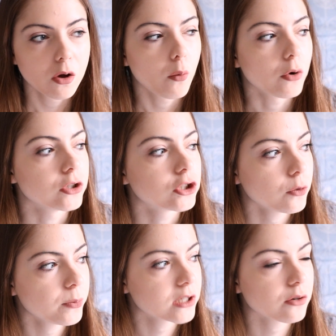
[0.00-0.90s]
what you should
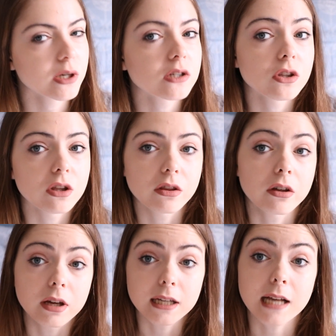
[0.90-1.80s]
be doing so that
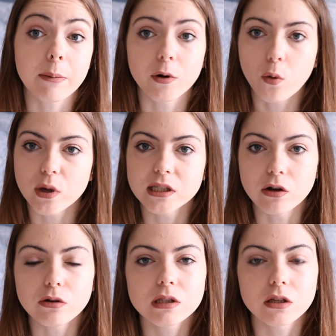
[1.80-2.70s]
the examiner always
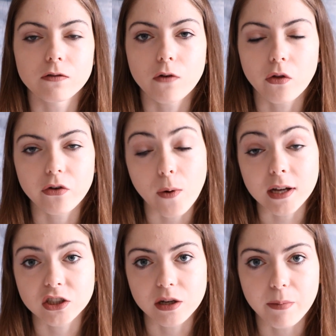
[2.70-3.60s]
knows that you've got the
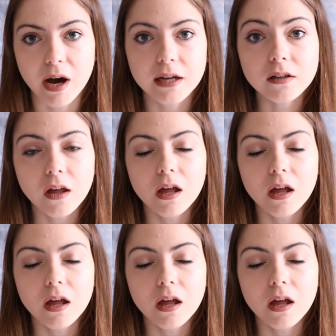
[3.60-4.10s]
question in mind,